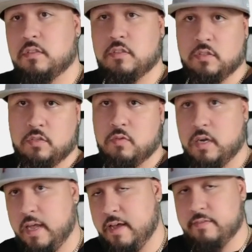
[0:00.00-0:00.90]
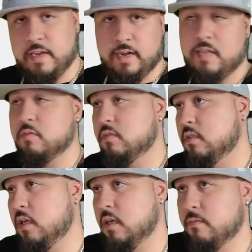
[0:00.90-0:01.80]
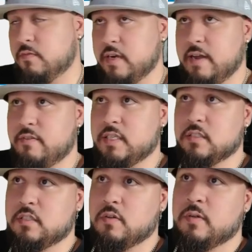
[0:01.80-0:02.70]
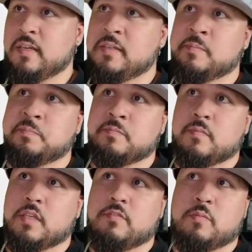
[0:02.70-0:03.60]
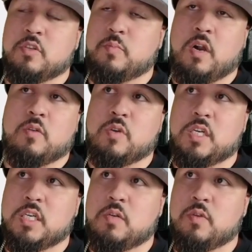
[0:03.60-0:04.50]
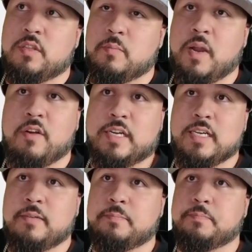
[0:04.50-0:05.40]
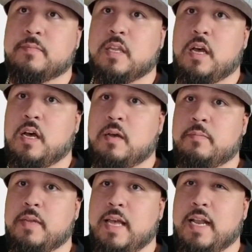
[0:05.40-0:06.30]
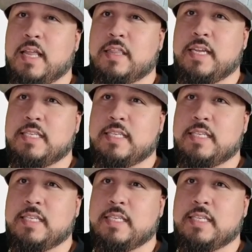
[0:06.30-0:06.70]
you want to have that enabled for that reason. So for the most part, we're good with America. And I think